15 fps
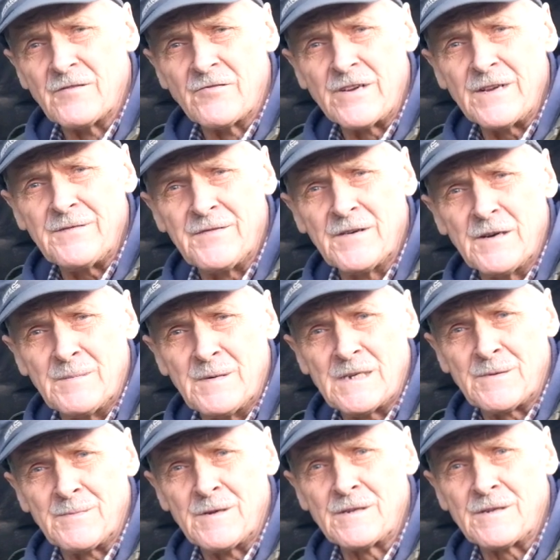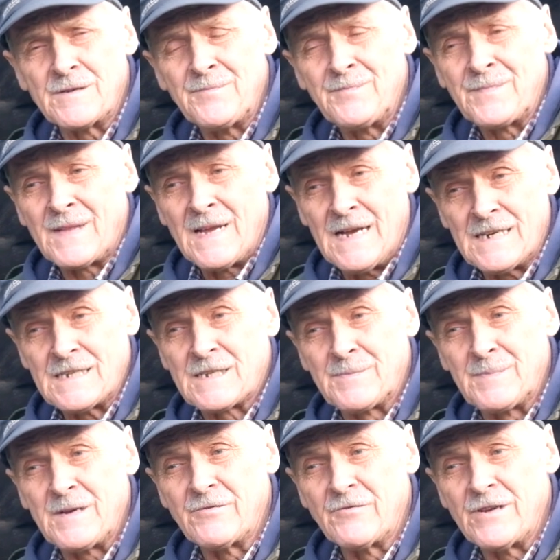refurbishment has to
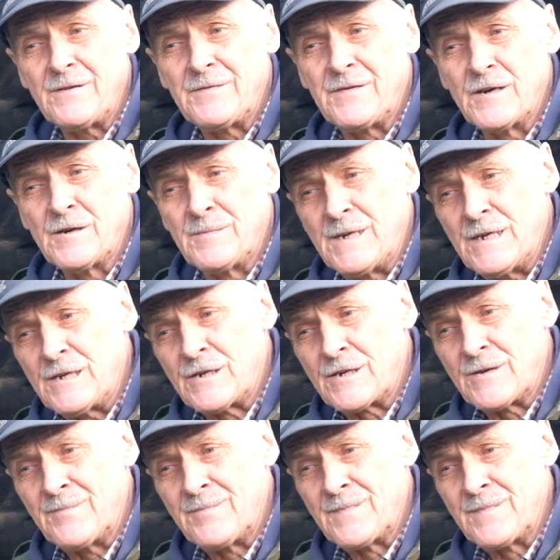be refurbished.